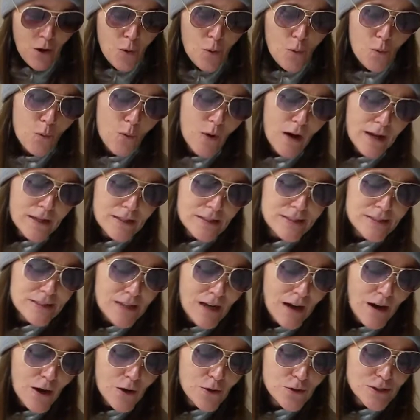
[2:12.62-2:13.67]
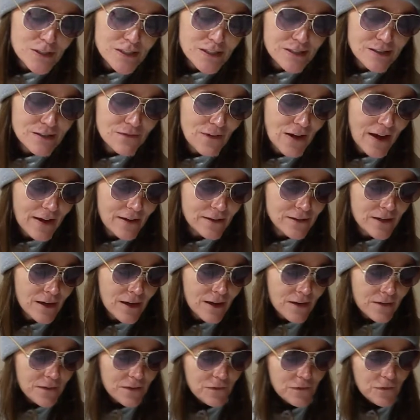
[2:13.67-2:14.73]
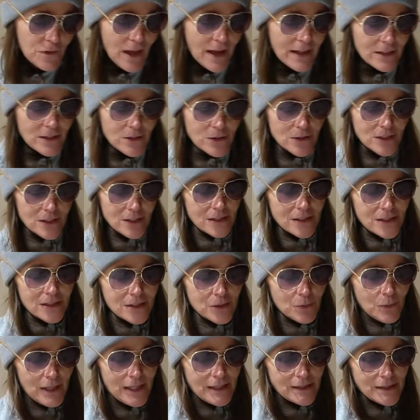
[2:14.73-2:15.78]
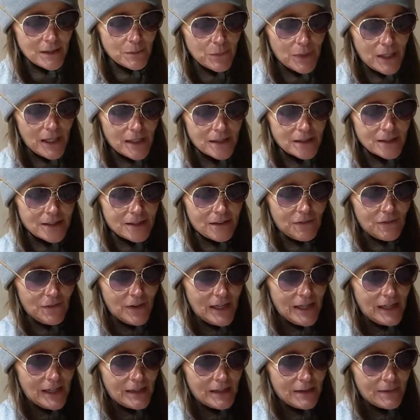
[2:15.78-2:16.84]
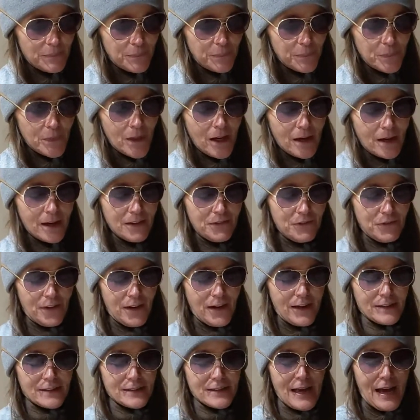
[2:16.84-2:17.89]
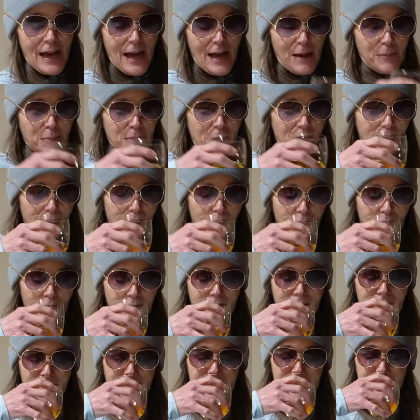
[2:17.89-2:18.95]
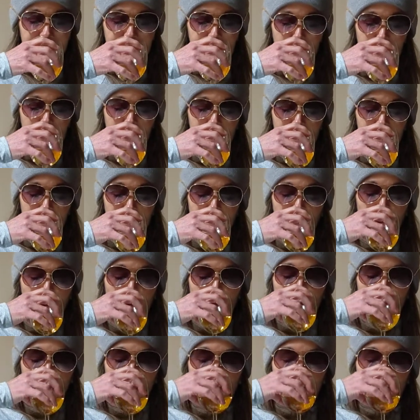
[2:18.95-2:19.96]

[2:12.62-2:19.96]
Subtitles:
Once a host is found, the fly loses its wings and begins to feed. It finds happy hour at the deer blood bar